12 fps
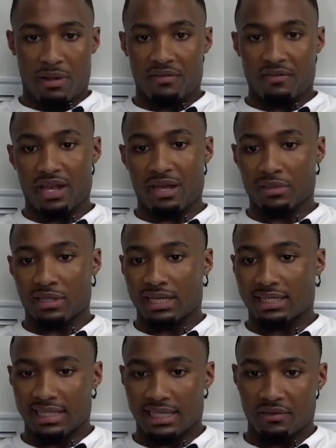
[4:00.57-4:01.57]
family,
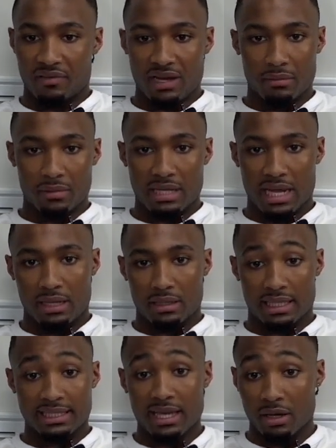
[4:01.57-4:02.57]
extended family that
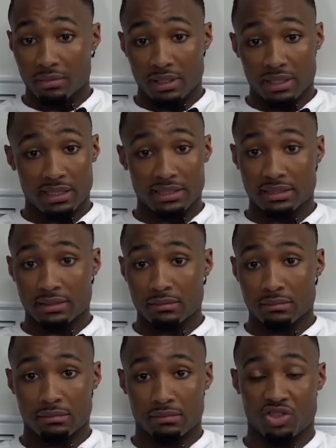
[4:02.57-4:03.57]
has helped us
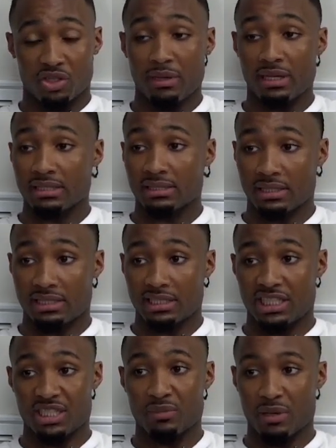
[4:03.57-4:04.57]
tremendously since
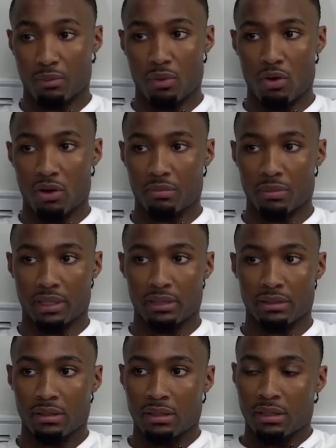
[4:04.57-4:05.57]
she's been born. But
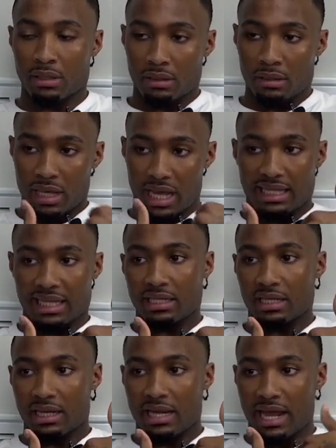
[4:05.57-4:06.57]
at the end
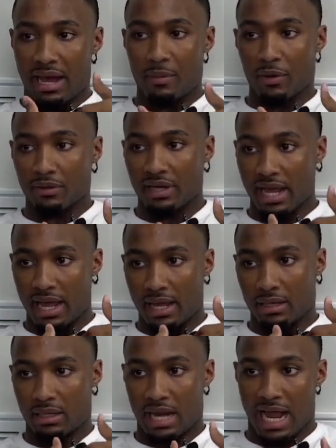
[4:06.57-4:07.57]
of the day, I'm her
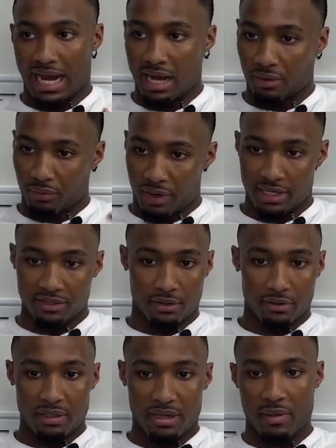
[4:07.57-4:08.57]
dad. I got to raise her
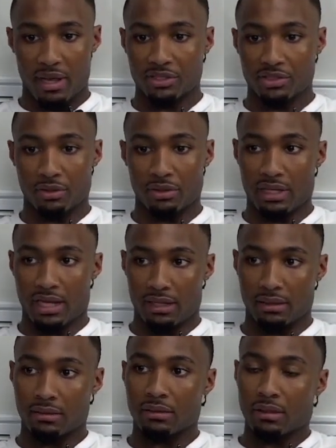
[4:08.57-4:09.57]
and make sure that
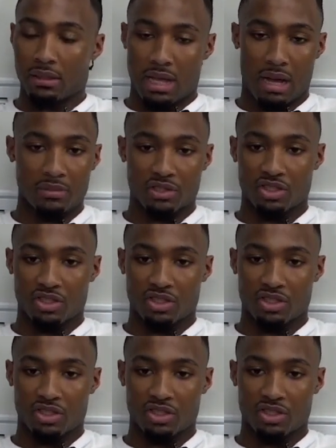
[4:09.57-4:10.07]
I'm a